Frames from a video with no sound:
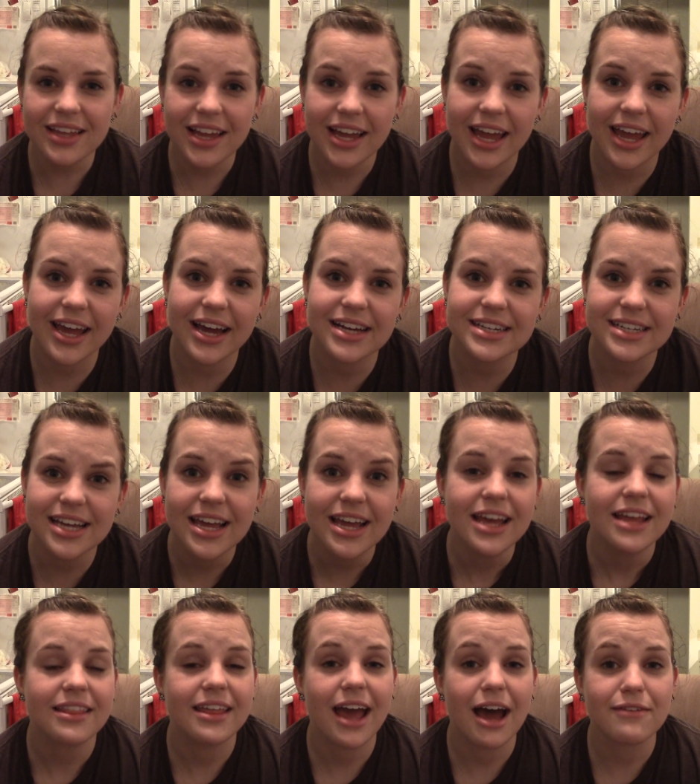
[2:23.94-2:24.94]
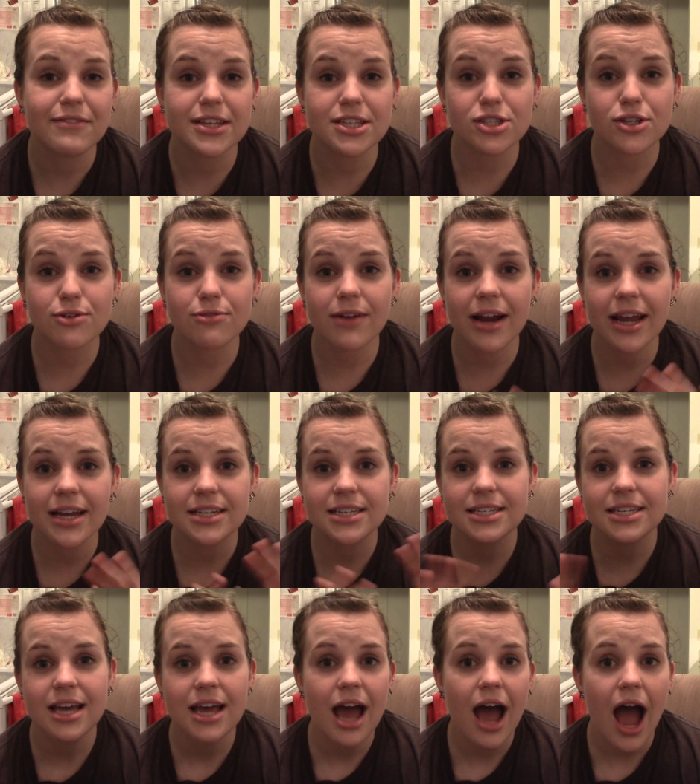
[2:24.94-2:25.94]
and they have this
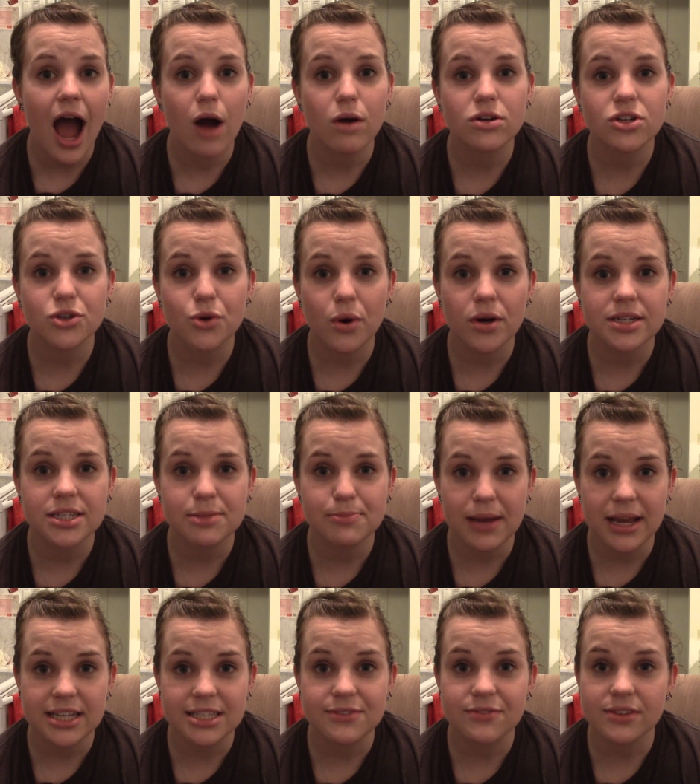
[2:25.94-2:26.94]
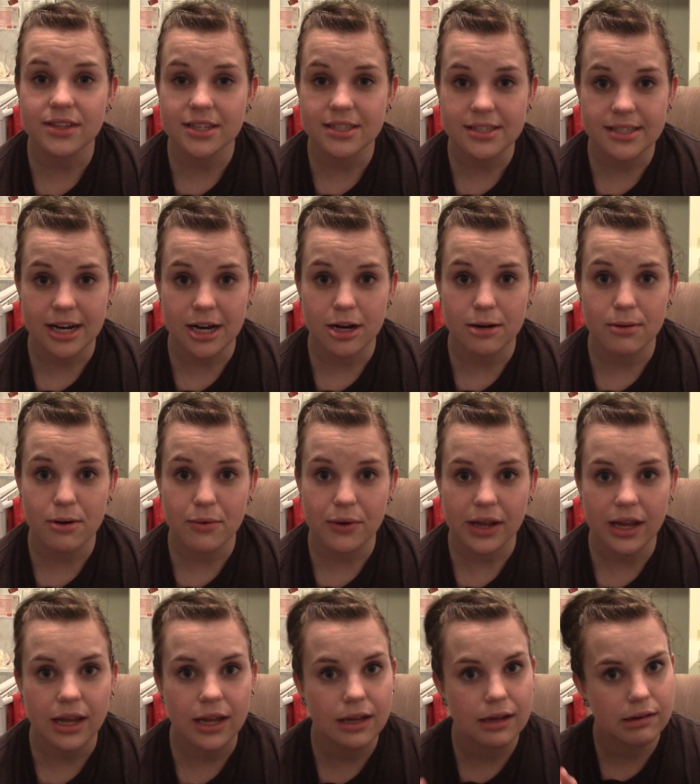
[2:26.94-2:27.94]
great outdoor space for the
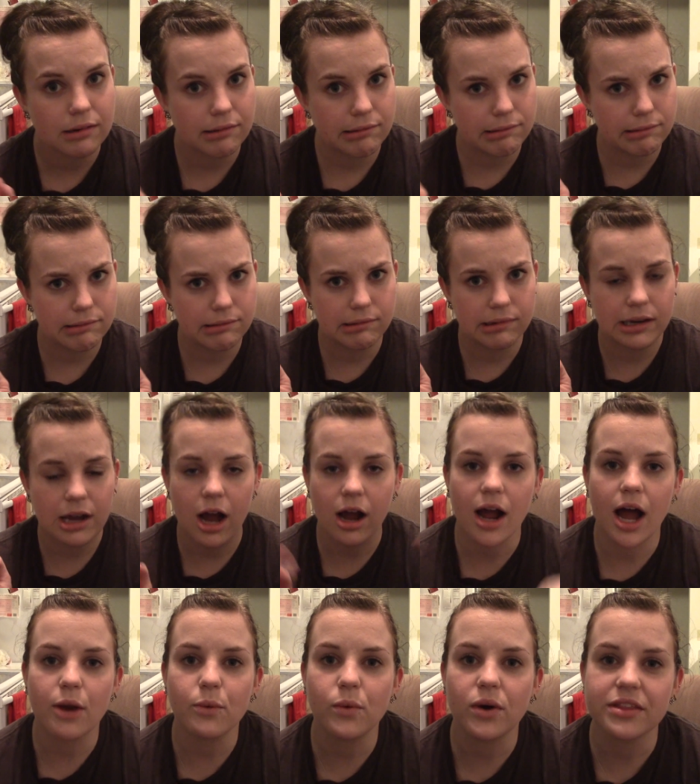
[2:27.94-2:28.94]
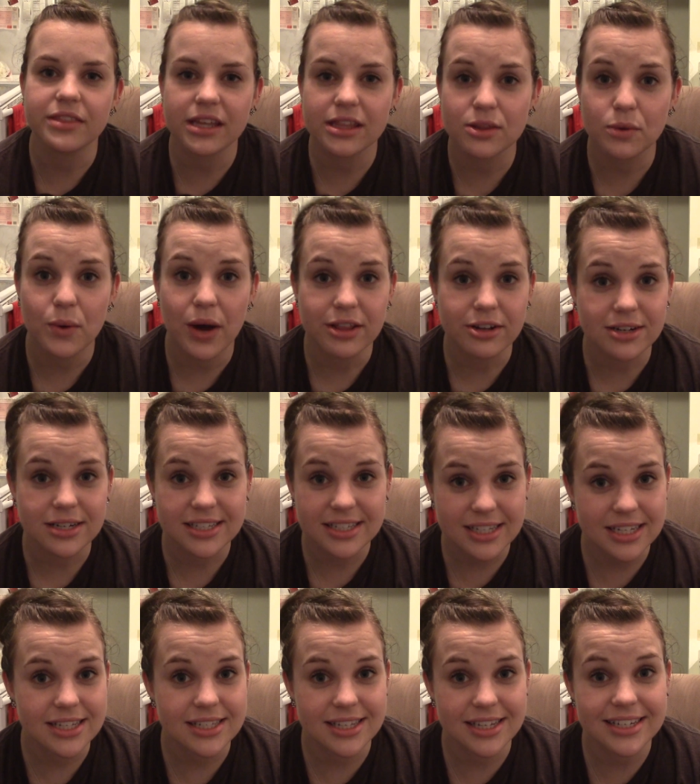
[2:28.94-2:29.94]
ceremony. Hmm, knock on wood that the weather is
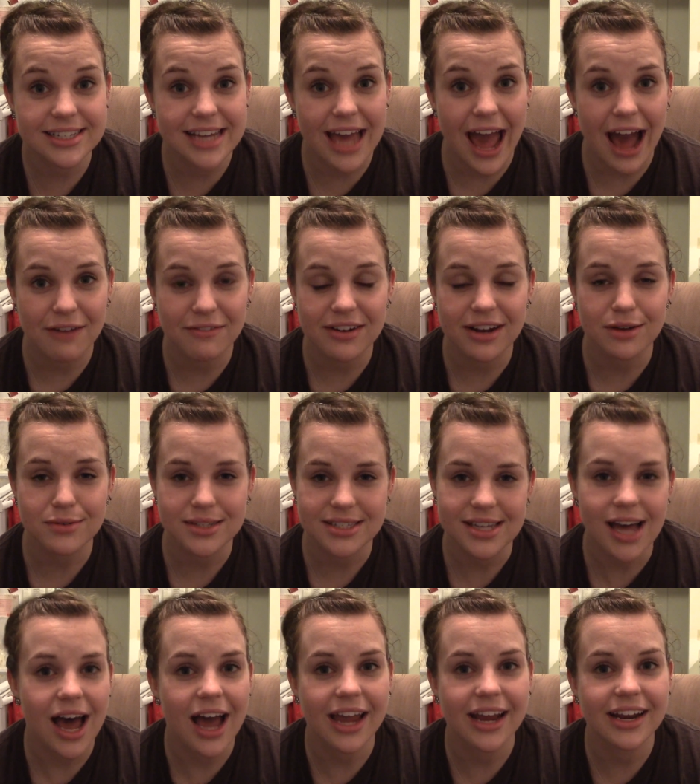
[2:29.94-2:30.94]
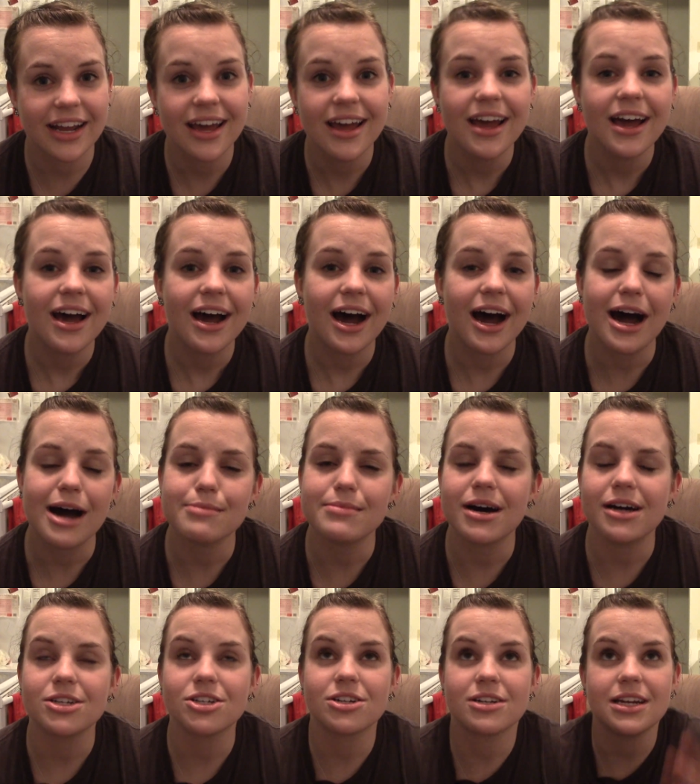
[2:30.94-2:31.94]
decent to have it outside um,
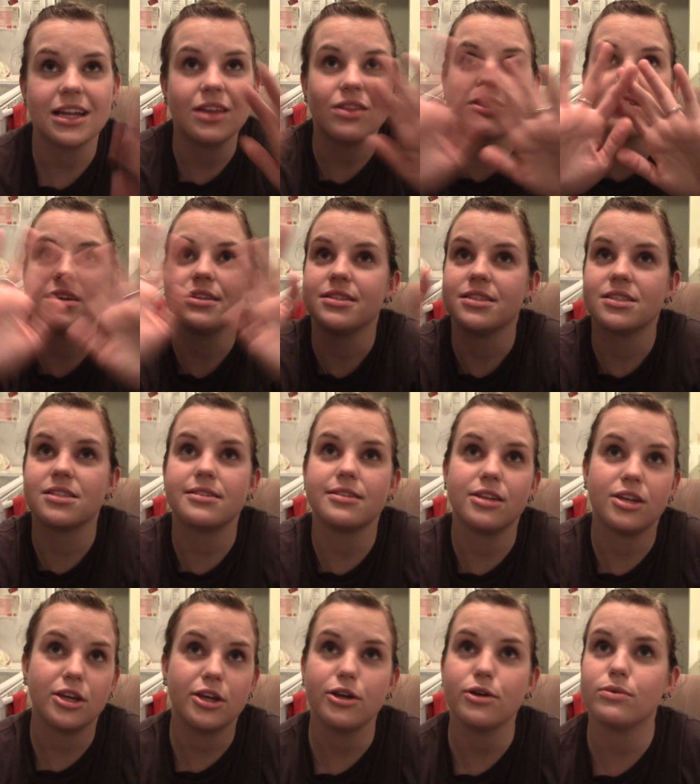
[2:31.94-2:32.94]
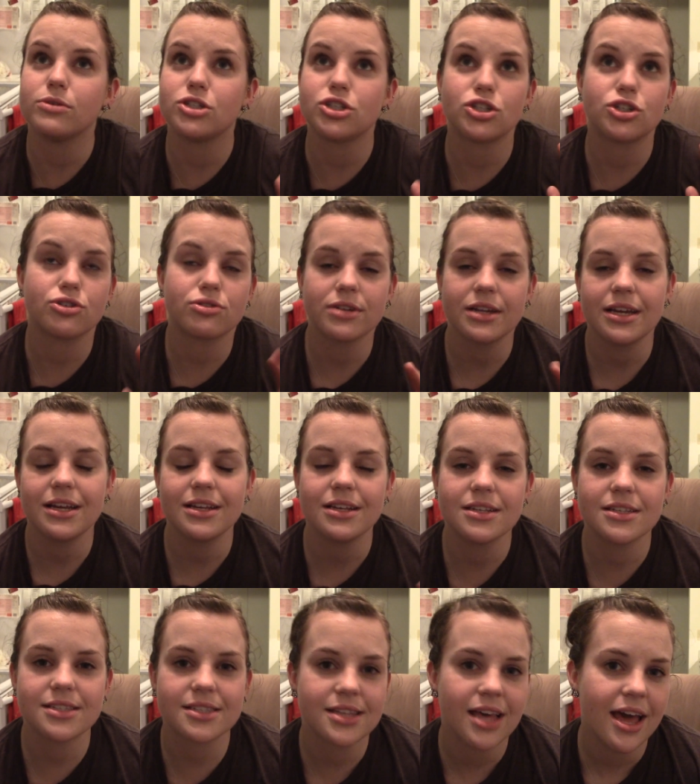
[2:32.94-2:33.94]
underneath these huge
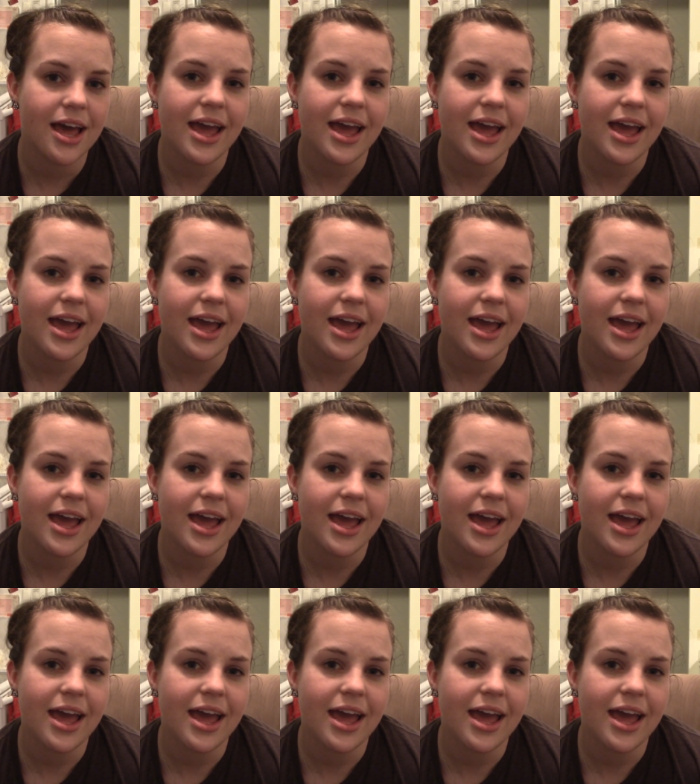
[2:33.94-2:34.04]
trees